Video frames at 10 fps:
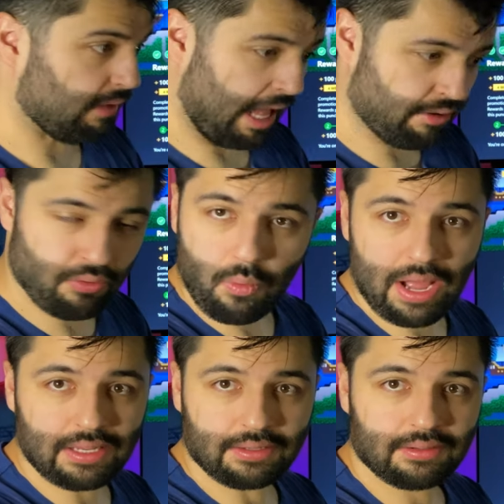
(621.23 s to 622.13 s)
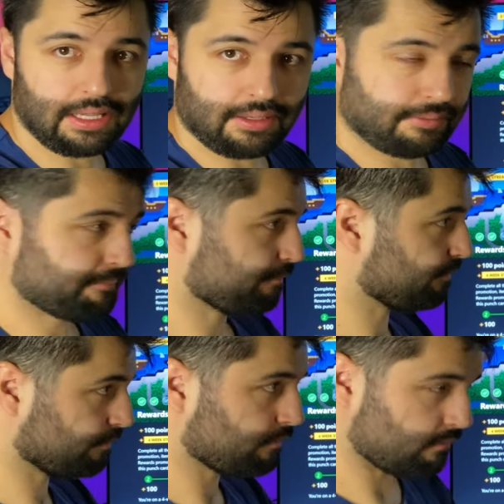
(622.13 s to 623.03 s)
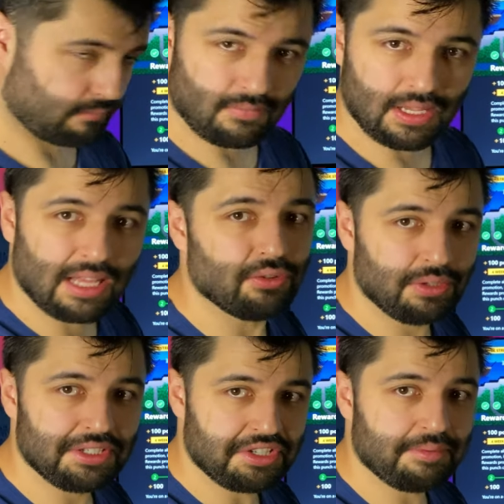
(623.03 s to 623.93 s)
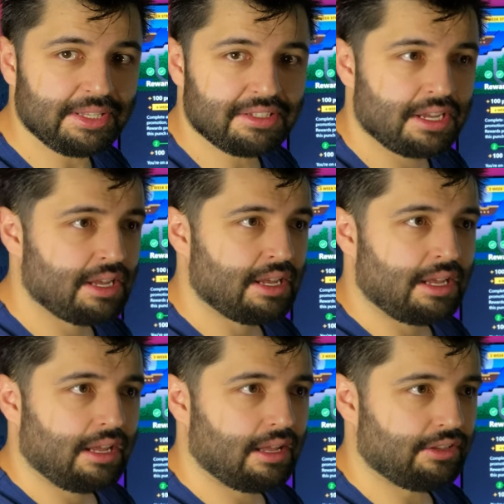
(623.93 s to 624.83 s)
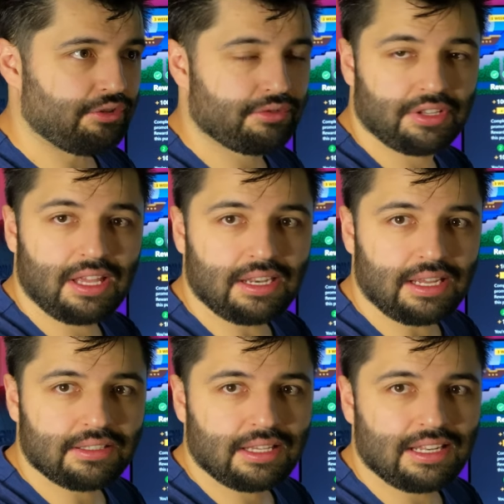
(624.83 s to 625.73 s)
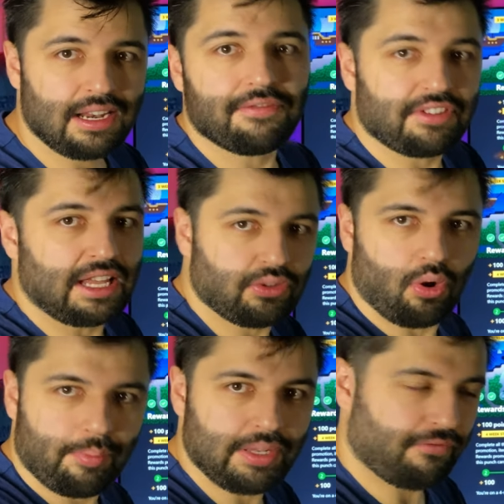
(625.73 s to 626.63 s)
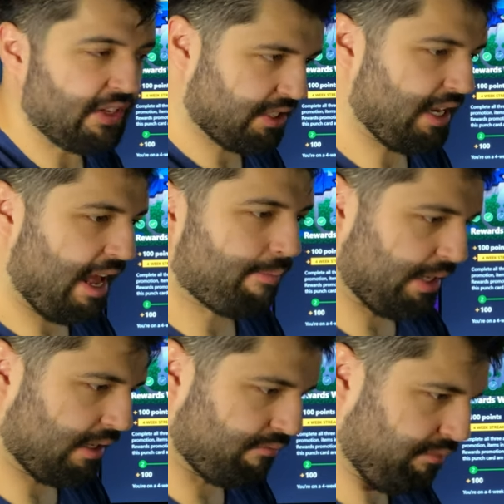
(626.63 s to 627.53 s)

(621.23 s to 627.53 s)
I don't know why. Like, I do the achievement uh, usually at night, and then I forget to open the fetch app and then